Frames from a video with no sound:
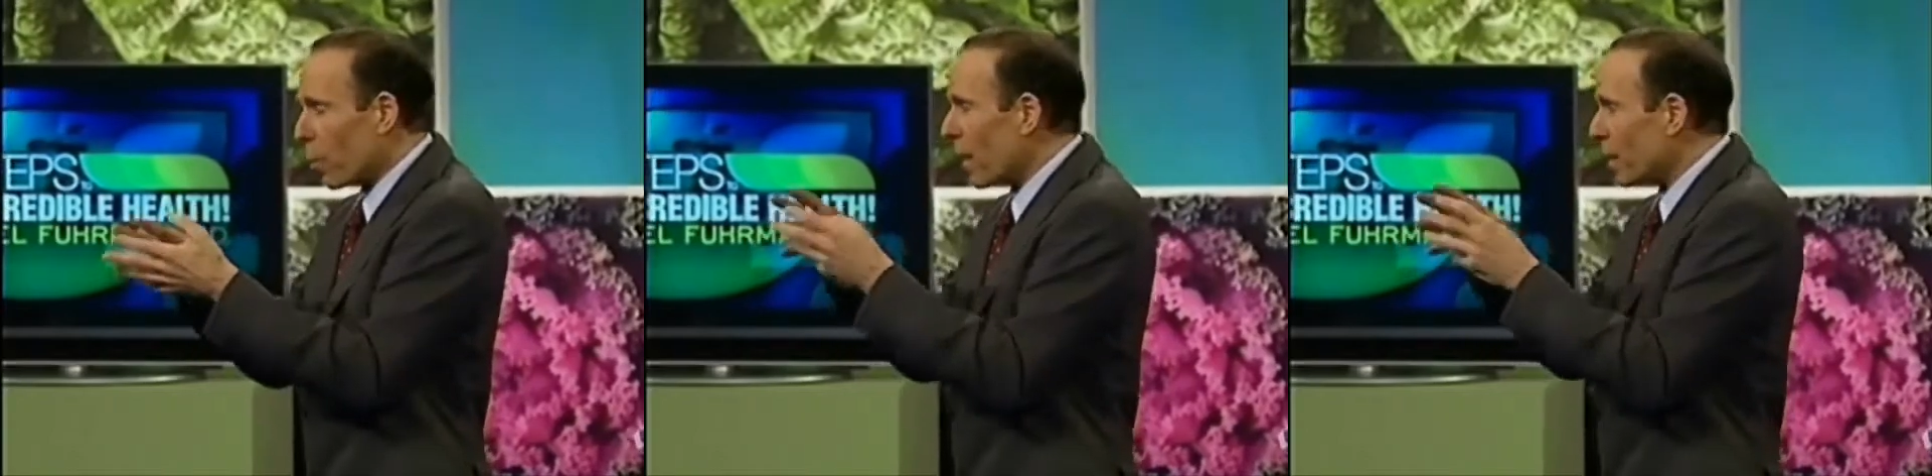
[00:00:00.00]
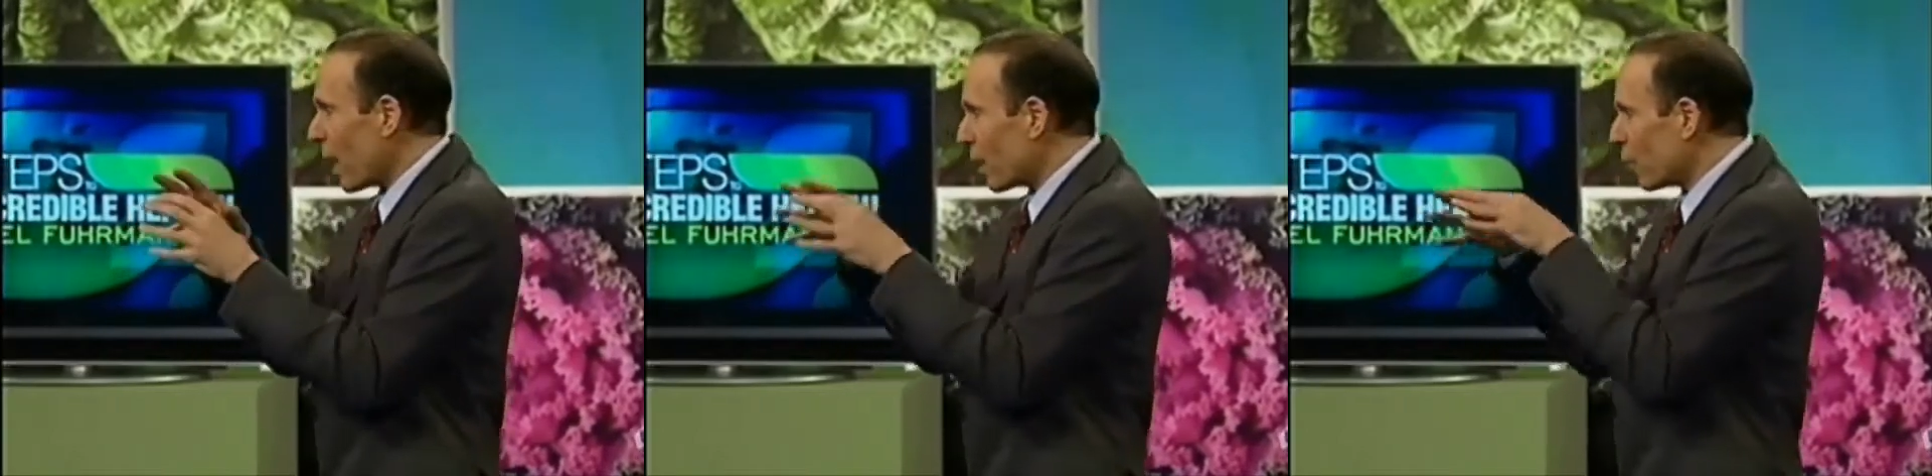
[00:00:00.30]
and the
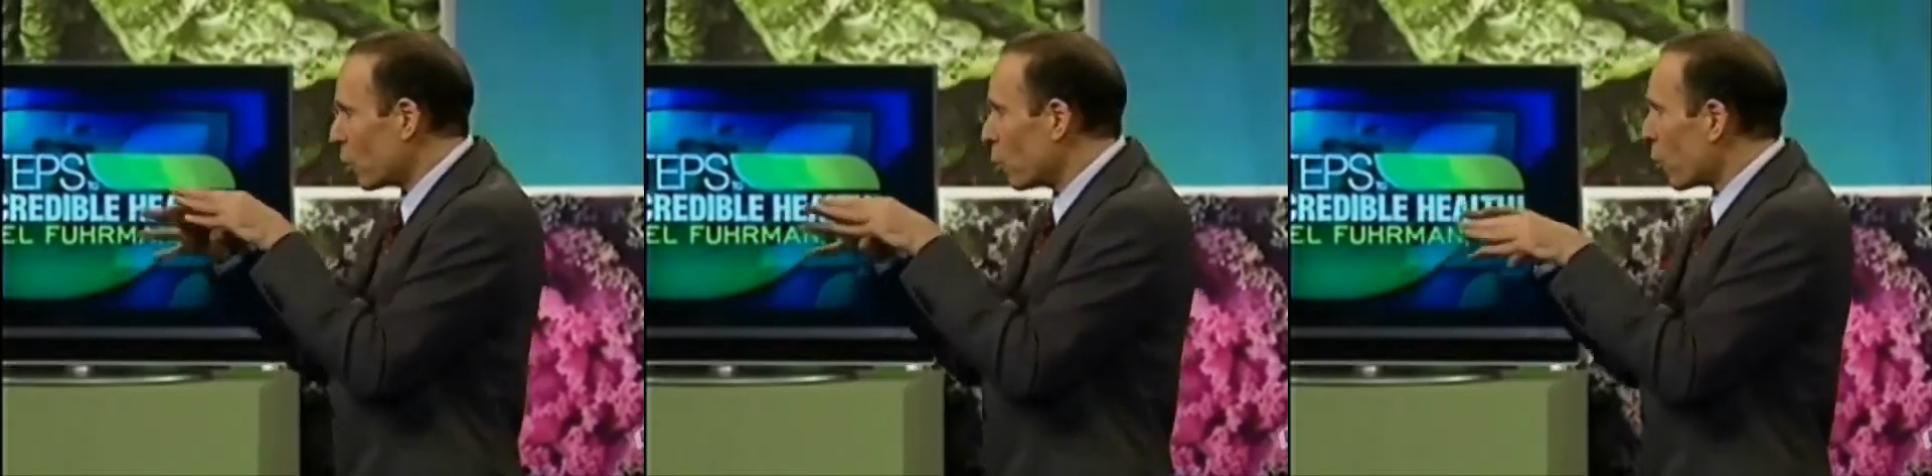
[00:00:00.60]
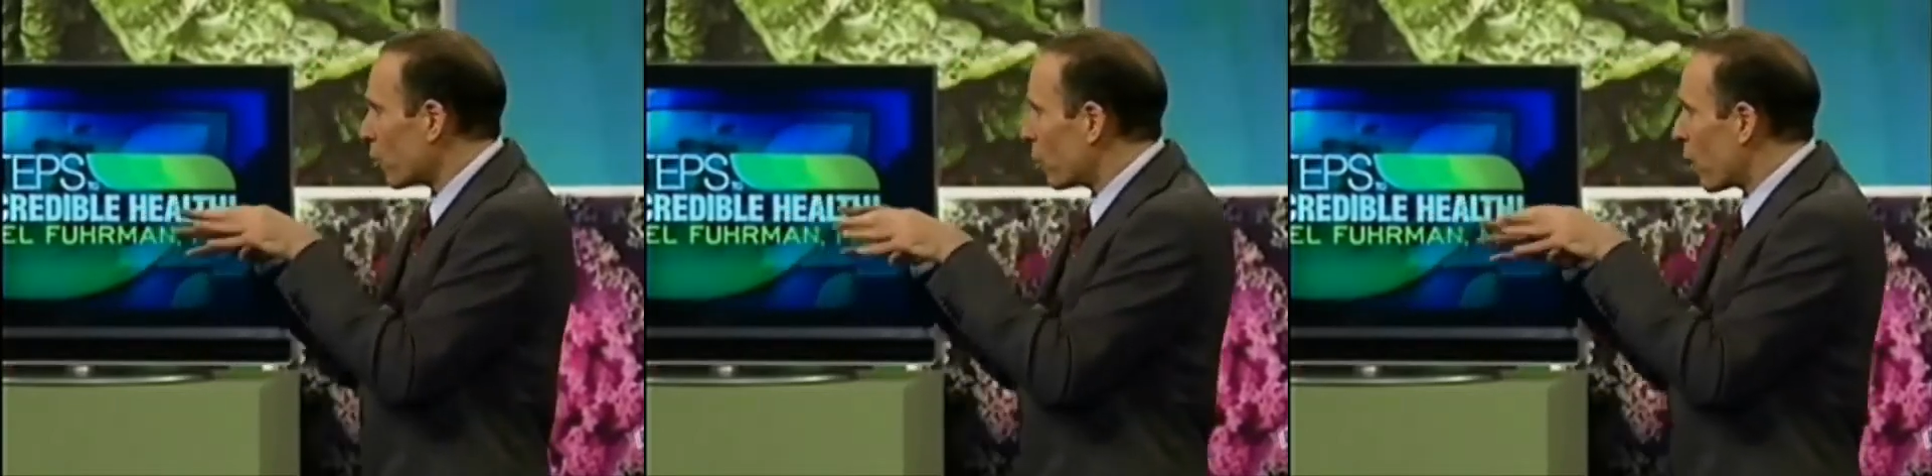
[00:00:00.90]
body takes the
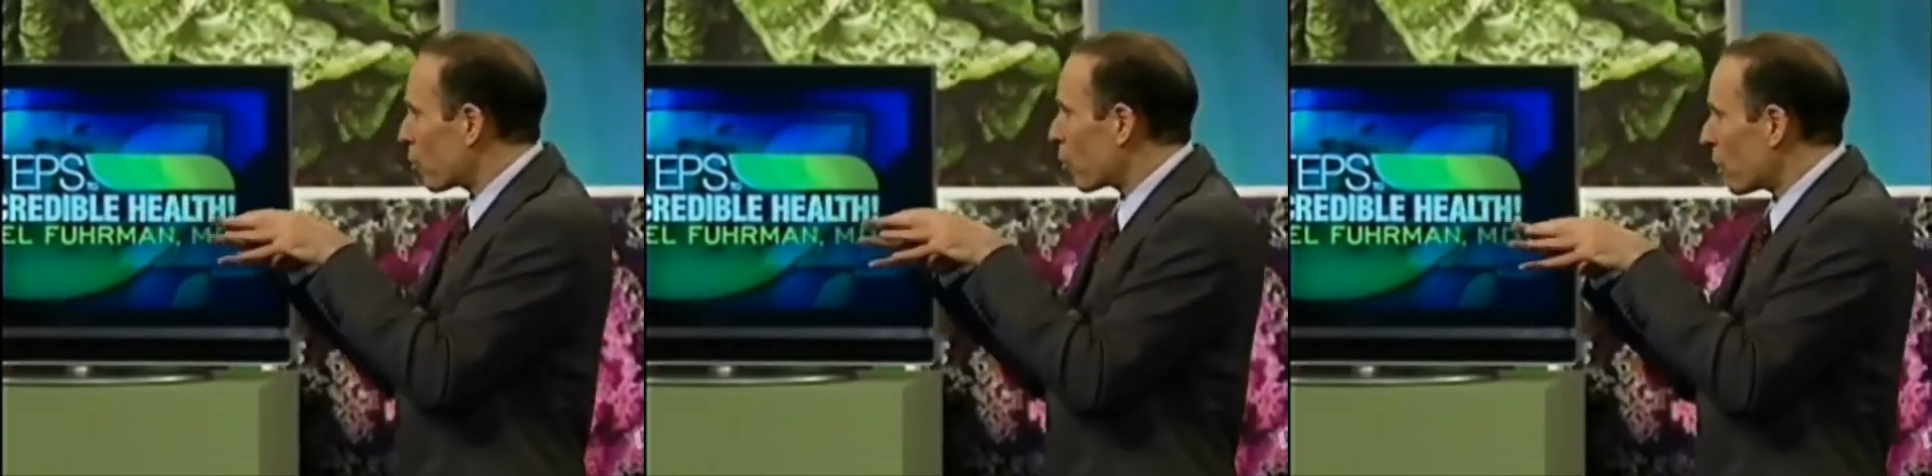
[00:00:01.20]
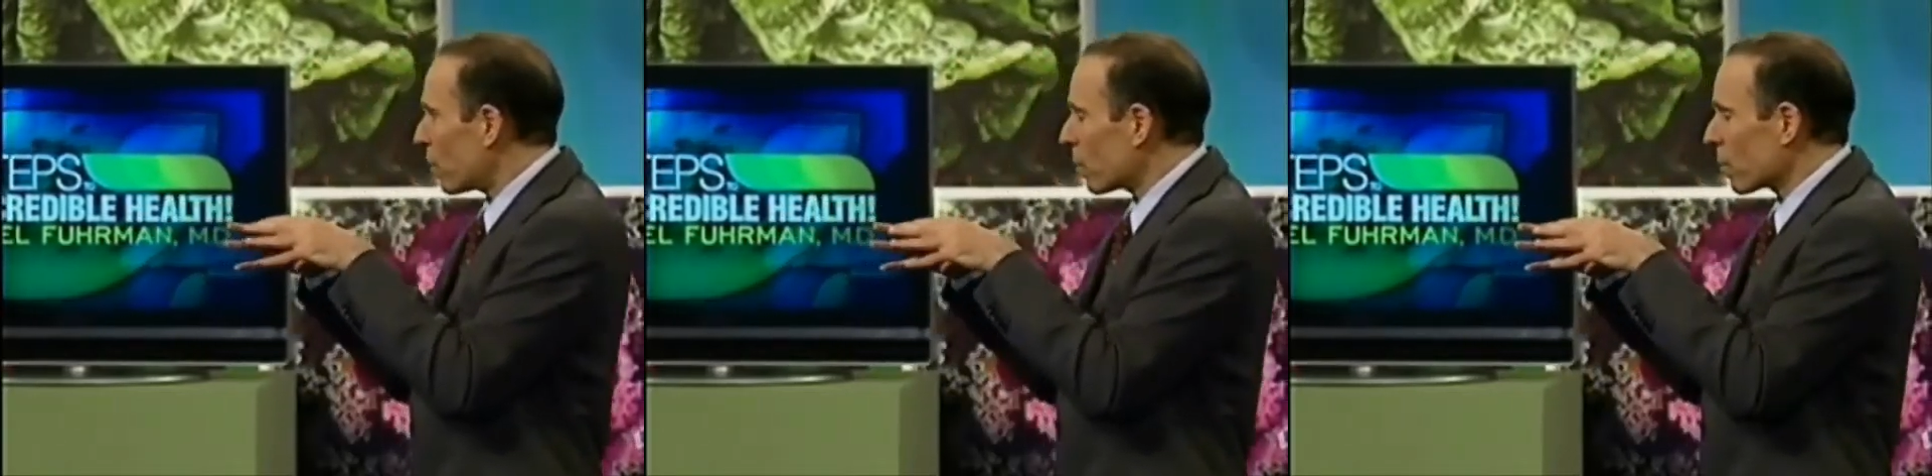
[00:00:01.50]
glucose in the
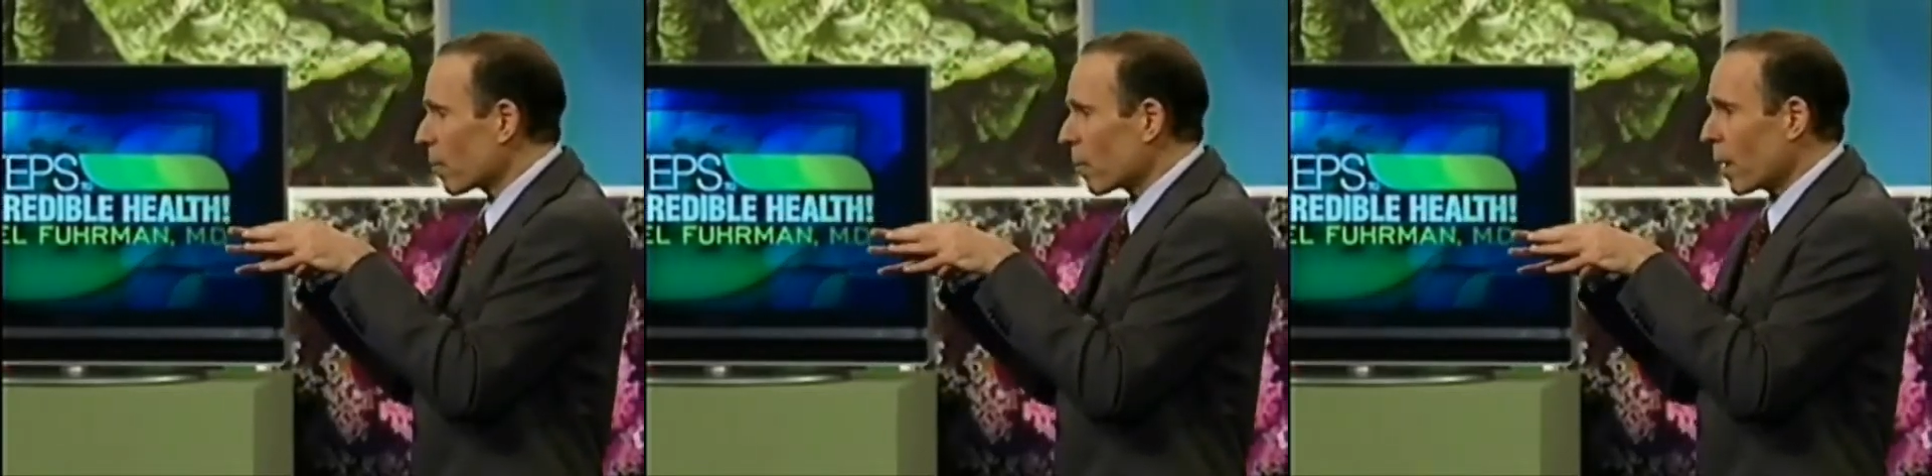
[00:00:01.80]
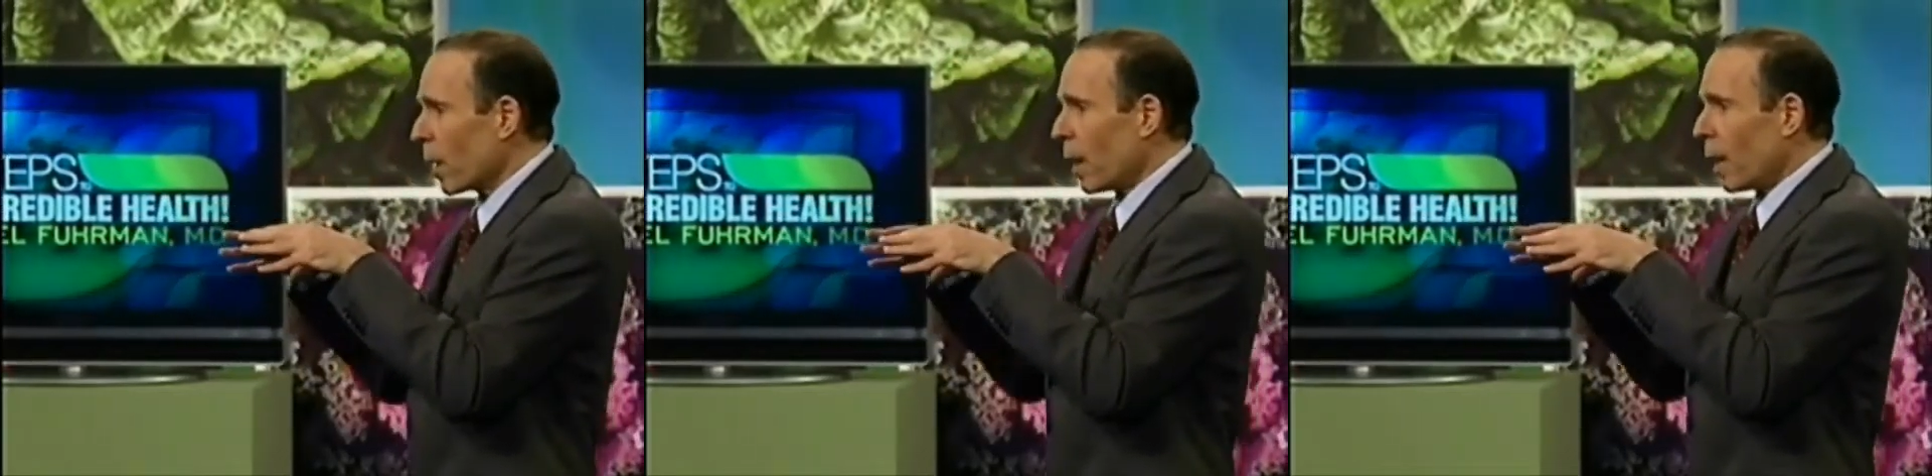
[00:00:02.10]
bloodstream,
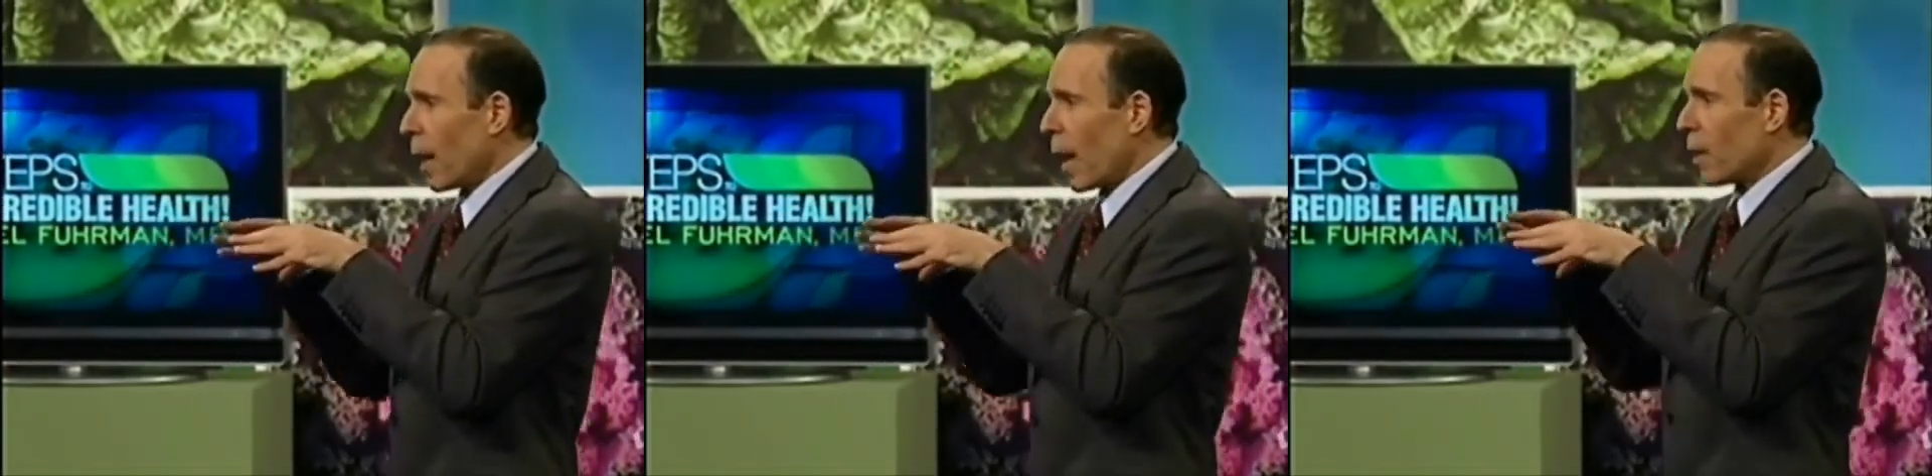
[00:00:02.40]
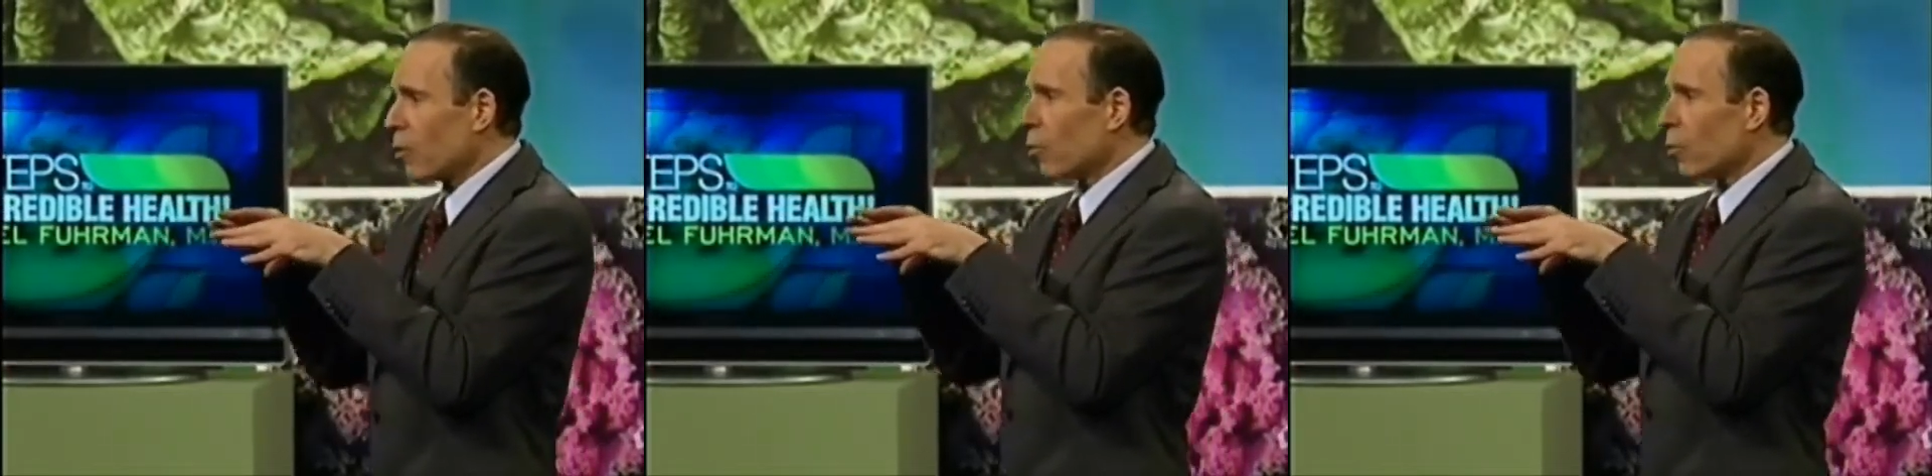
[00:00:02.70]

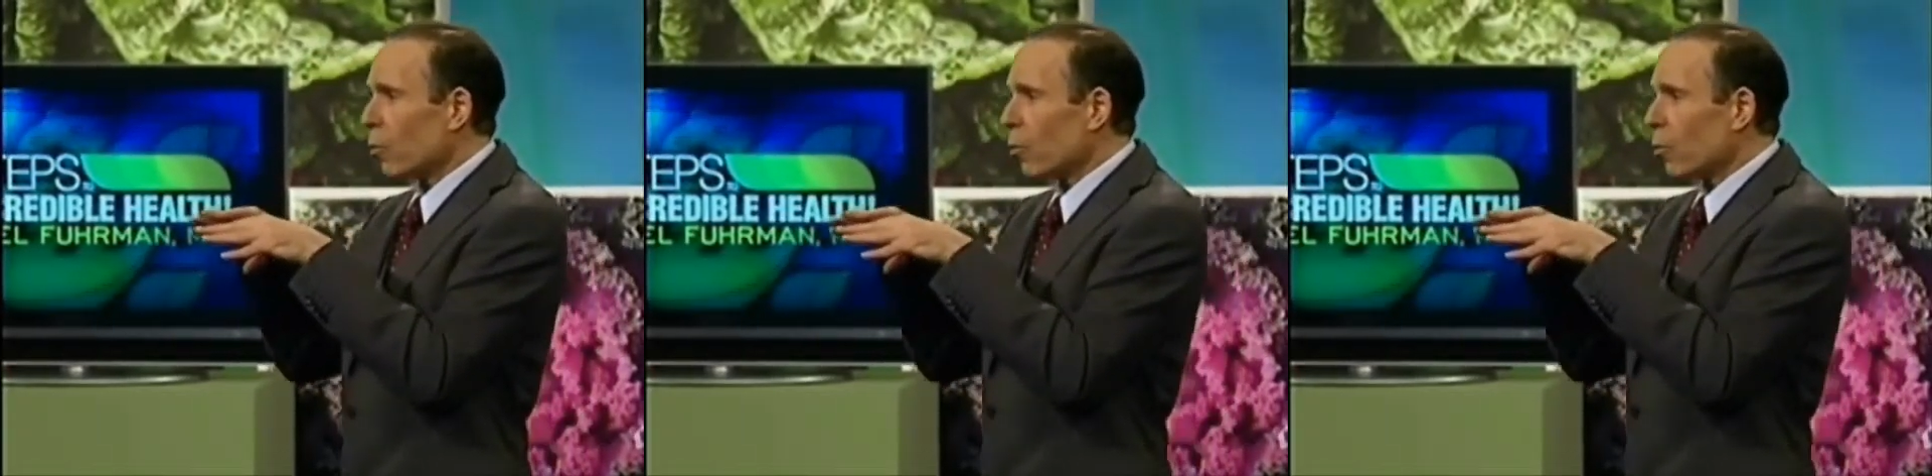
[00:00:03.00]
and it